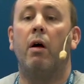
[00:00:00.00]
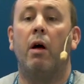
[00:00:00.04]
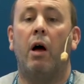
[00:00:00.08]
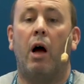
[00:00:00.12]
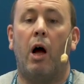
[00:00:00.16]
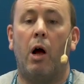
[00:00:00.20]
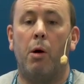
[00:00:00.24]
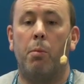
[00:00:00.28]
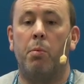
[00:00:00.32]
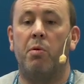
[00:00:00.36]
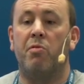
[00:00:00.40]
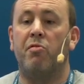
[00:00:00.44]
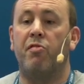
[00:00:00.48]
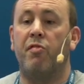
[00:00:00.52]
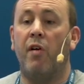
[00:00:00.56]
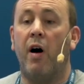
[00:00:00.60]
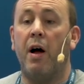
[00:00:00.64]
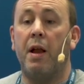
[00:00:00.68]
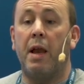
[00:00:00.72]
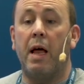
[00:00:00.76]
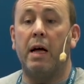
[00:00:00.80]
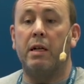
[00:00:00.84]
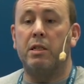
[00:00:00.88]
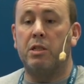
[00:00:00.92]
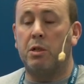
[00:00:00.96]
Open
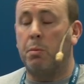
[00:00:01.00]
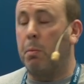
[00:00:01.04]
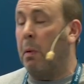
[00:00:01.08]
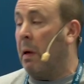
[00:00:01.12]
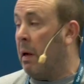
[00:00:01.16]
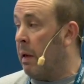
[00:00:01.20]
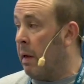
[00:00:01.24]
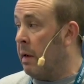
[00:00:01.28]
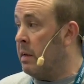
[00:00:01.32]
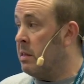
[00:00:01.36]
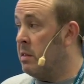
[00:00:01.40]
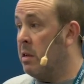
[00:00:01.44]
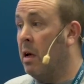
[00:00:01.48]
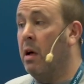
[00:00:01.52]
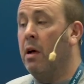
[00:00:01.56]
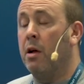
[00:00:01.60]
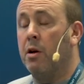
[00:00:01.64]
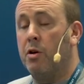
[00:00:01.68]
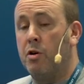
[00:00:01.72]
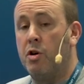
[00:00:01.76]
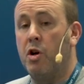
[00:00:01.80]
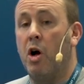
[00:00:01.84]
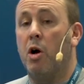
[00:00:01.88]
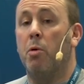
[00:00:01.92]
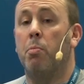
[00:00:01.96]
Finance, because
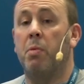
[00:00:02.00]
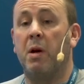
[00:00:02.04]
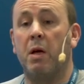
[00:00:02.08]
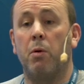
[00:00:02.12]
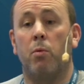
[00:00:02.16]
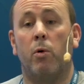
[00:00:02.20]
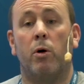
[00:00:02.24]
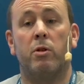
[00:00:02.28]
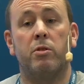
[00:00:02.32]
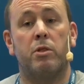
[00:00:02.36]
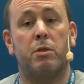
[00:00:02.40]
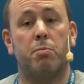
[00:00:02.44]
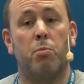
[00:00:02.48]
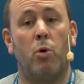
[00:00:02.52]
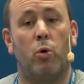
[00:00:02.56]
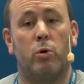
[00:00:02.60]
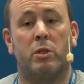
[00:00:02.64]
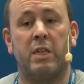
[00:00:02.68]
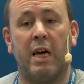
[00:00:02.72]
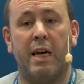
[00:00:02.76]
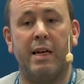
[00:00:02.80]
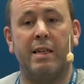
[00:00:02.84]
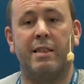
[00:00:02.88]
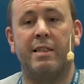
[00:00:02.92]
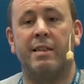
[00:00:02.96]
nobody wants more
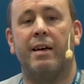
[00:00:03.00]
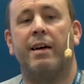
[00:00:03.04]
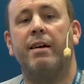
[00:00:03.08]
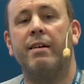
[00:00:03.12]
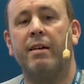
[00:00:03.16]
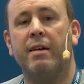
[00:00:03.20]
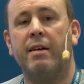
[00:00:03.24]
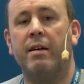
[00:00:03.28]
data